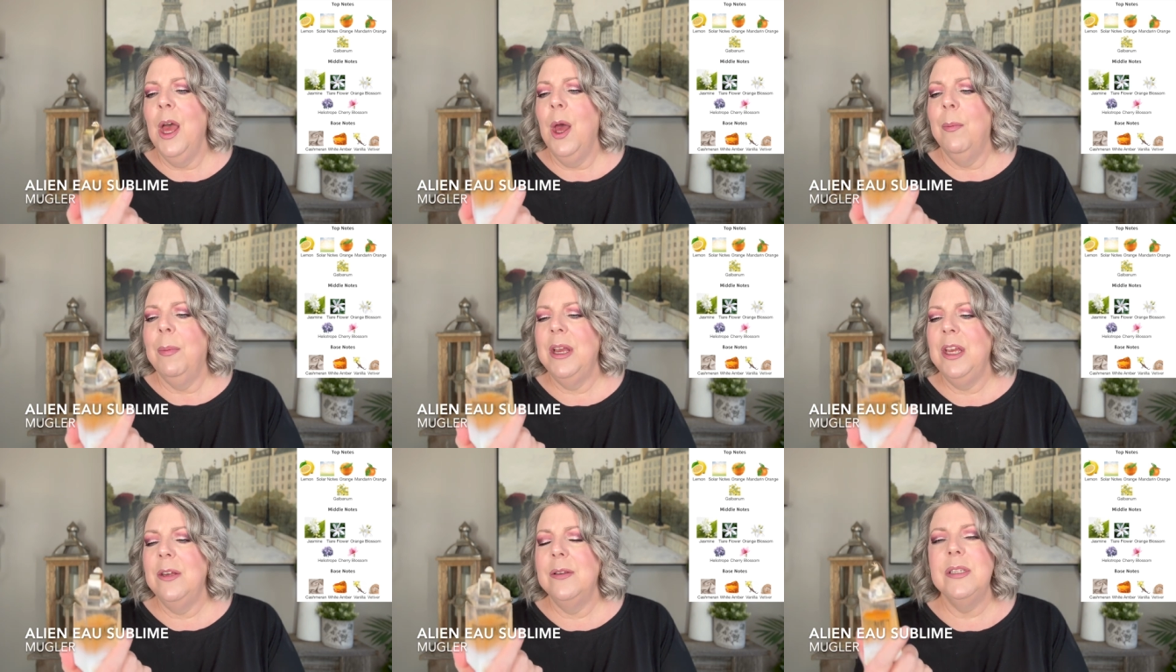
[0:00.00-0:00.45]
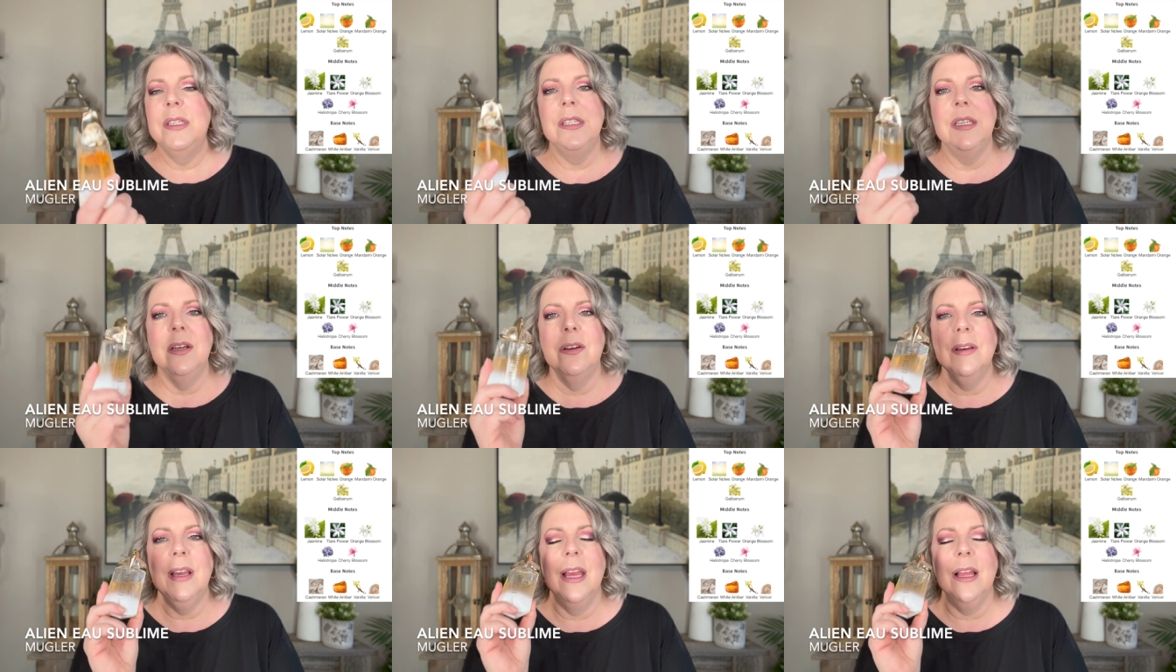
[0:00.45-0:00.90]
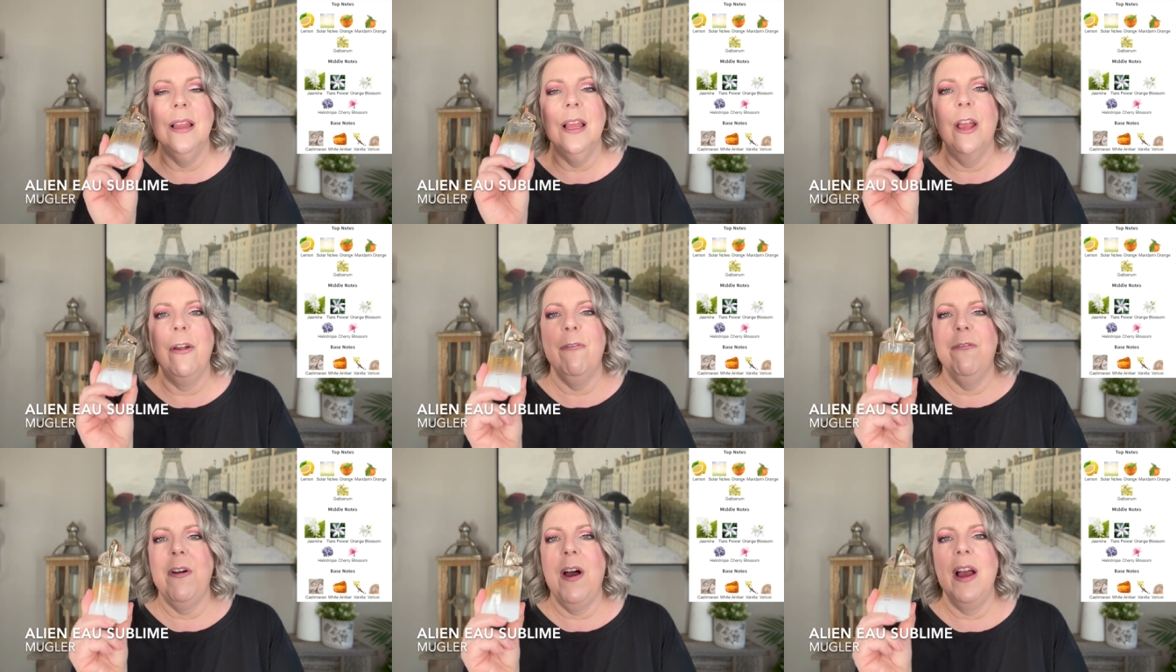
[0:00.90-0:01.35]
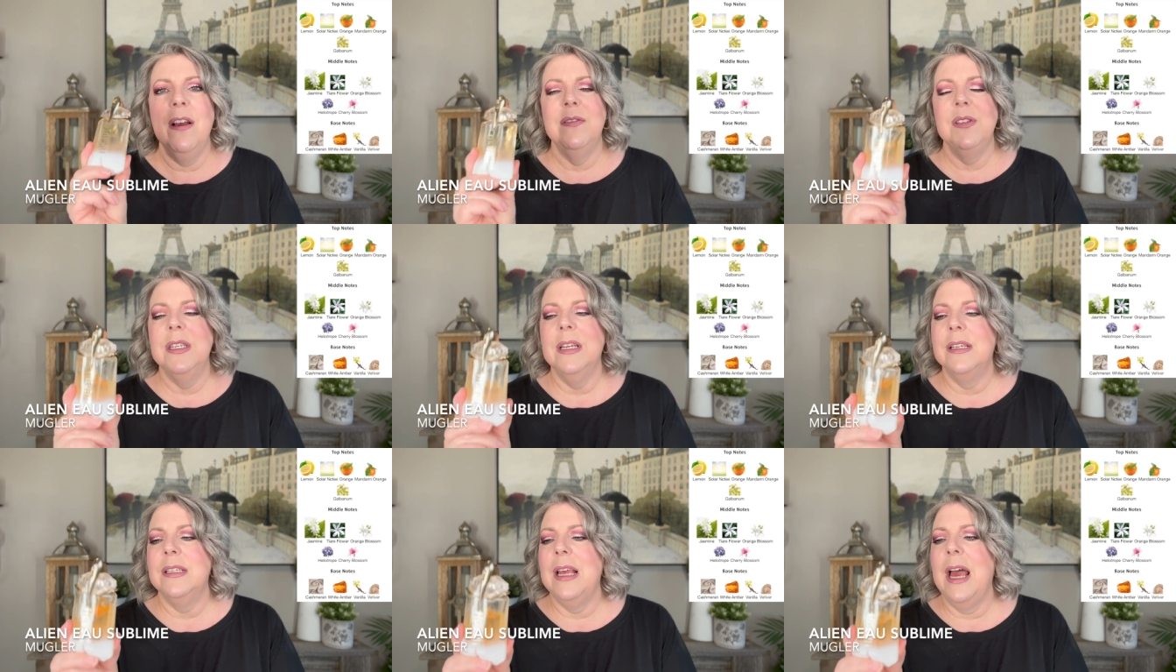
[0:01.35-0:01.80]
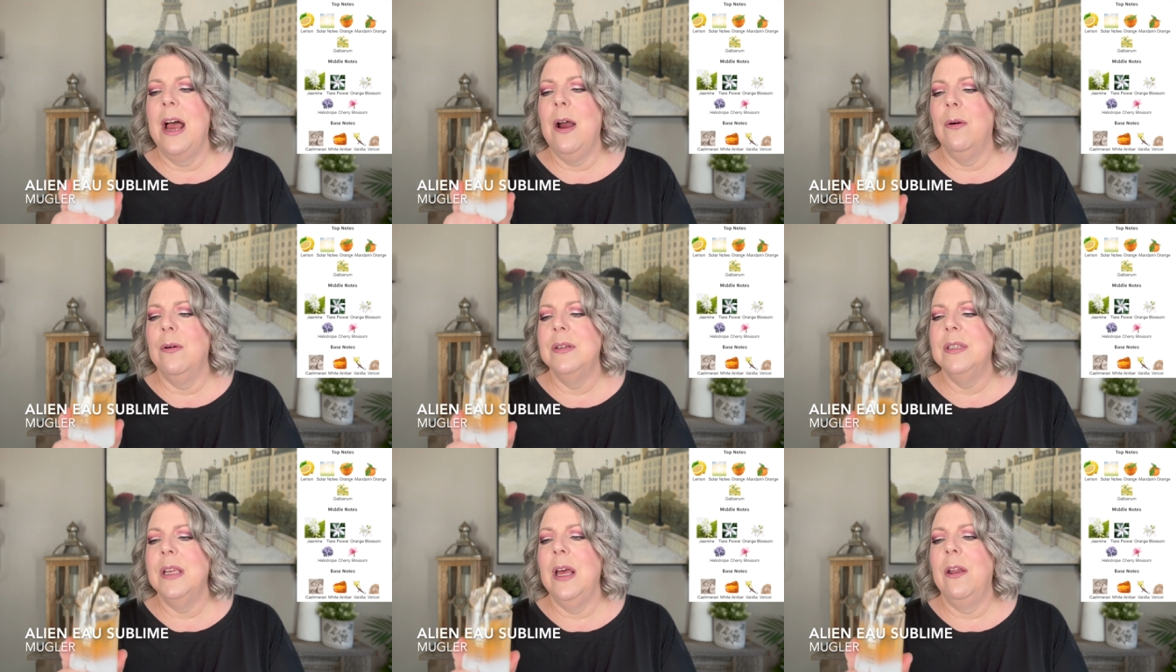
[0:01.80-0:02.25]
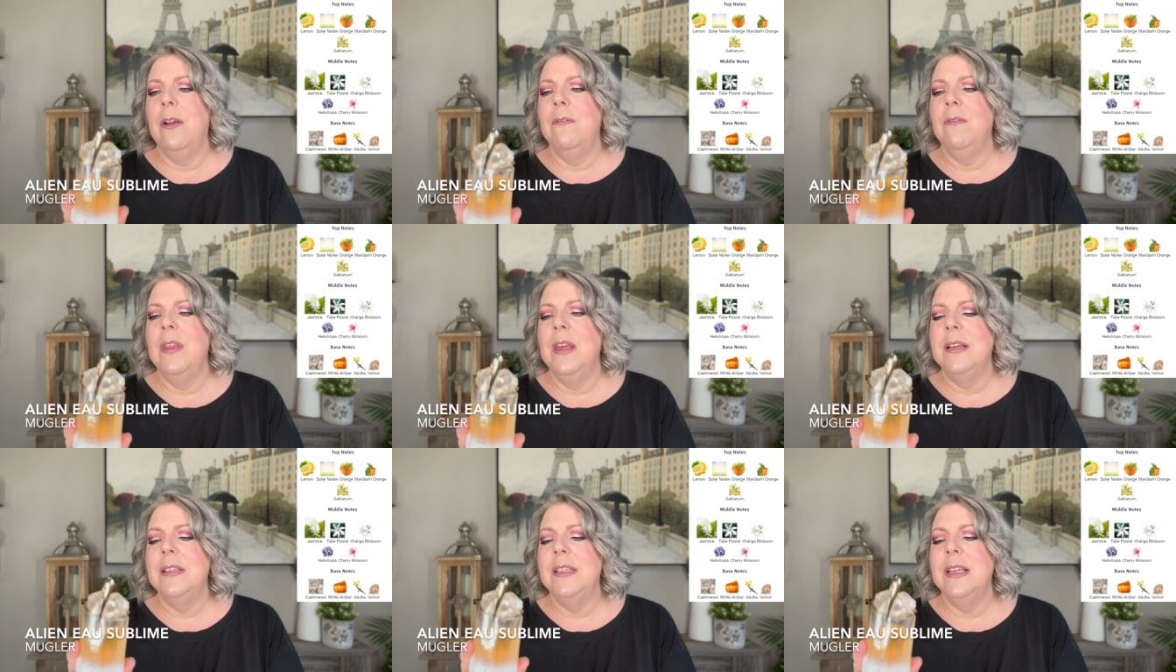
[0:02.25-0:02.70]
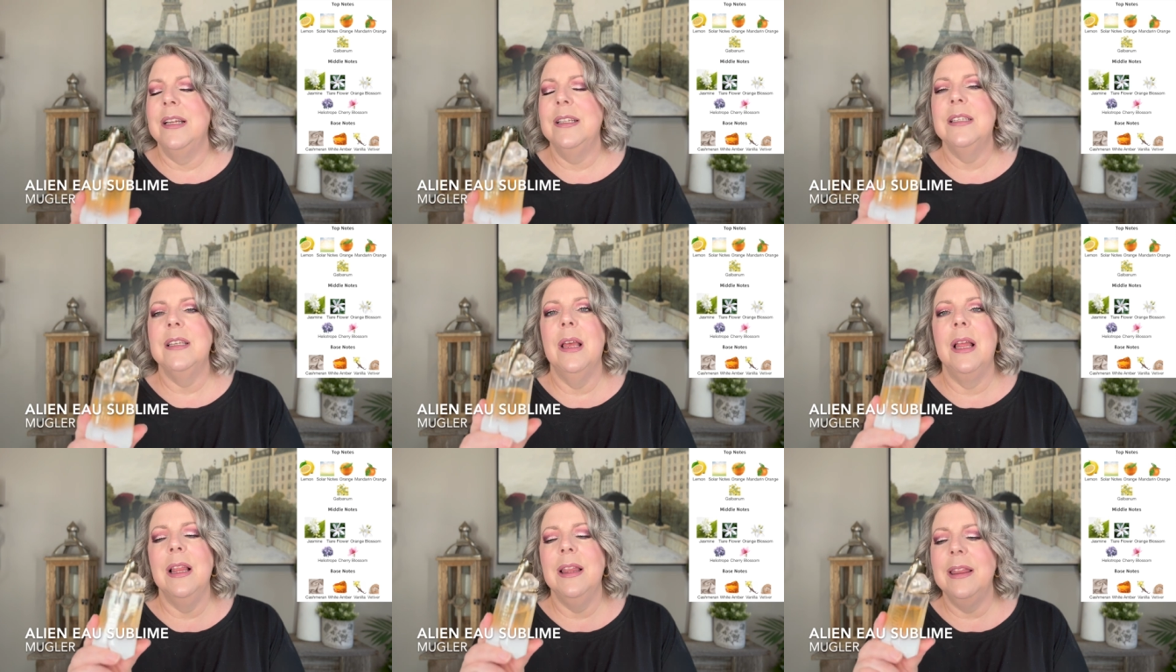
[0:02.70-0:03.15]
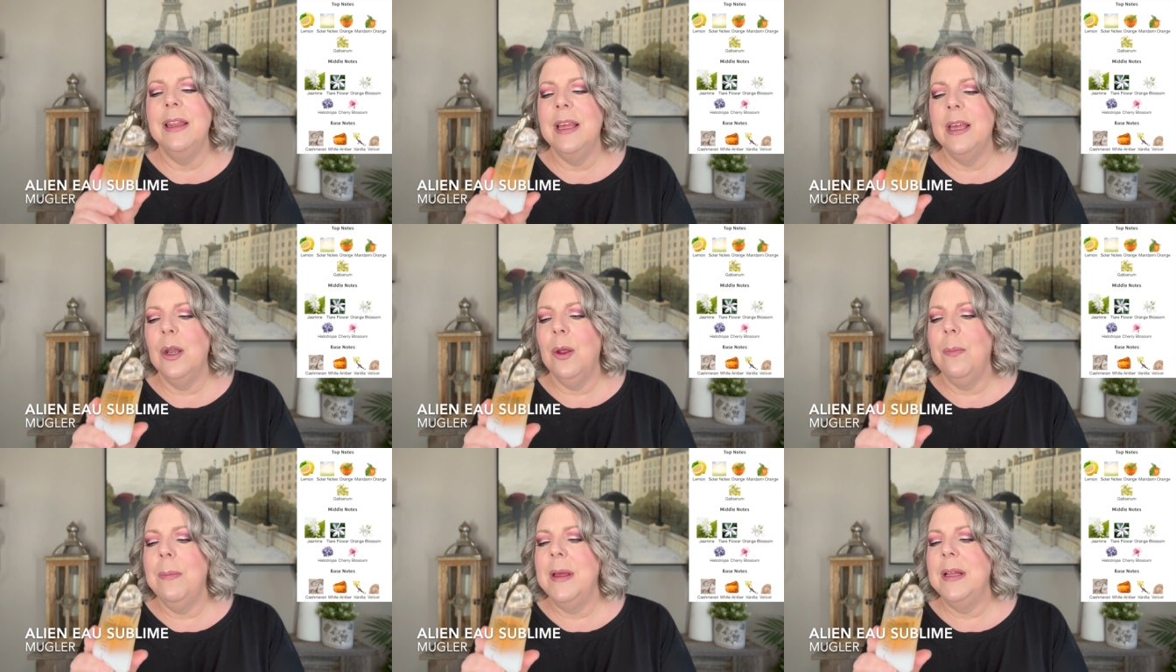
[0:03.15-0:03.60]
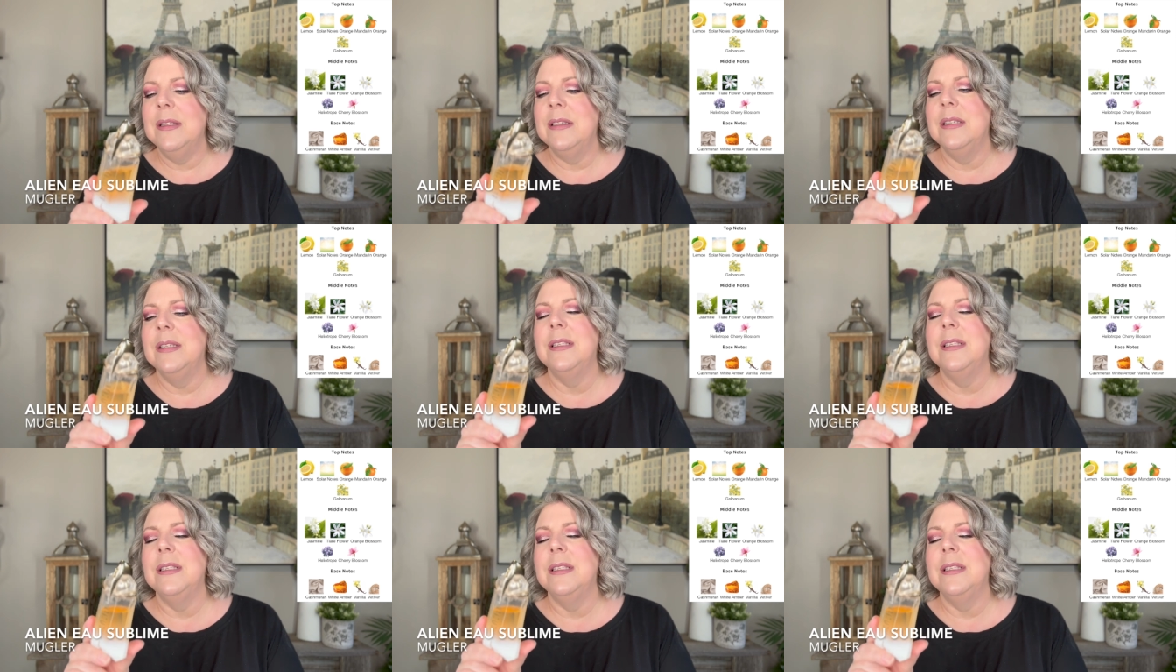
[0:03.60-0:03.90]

but you still get like five, six hours out of this. It's a little bit